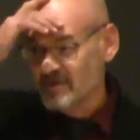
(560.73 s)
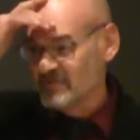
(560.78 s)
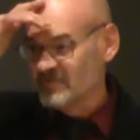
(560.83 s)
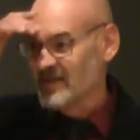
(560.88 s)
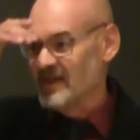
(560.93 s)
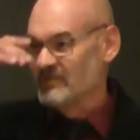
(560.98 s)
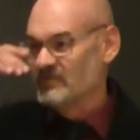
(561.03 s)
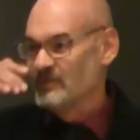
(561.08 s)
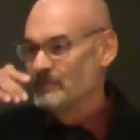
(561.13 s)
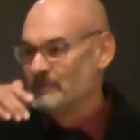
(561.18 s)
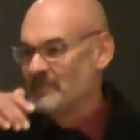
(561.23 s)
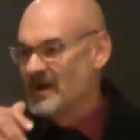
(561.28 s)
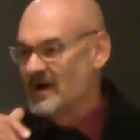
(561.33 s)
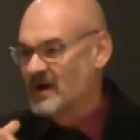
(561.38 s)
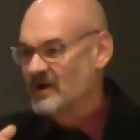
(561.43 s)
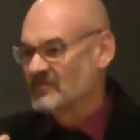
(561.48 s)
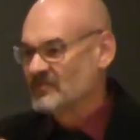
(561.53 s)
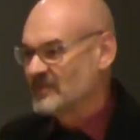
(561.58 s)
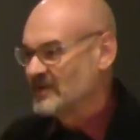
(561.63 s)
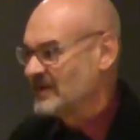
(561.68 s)
that's
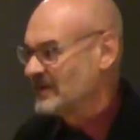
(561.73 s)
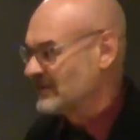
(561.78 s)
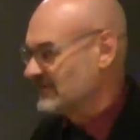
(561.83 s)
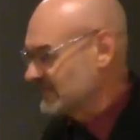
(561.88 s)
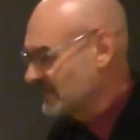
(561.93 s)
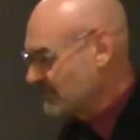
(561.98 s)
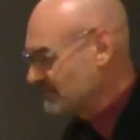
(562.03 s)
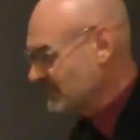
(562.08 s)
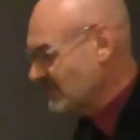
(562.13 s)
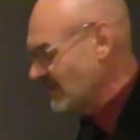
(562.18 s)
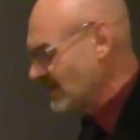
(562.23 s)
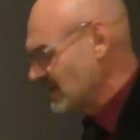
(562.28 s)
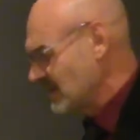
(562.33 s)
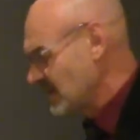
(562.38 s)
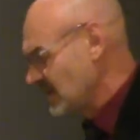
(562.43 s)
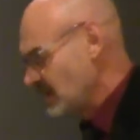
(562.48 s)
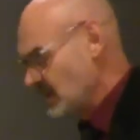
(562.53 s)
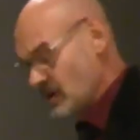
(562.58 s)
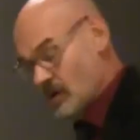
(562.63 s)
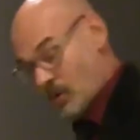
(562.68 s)
embarrassing. It's upset.
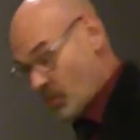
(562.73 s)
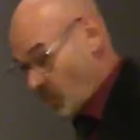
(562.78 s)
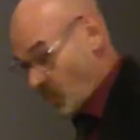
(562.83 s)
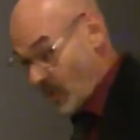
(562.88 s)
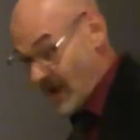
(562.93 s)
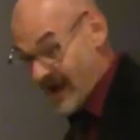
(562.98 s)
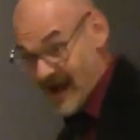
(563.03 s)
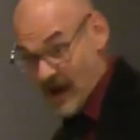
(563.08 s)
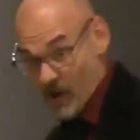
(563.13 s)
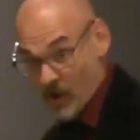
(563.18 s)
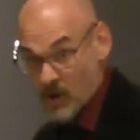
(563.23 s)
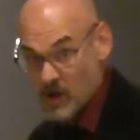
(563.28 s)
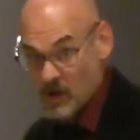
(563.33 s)
Wow.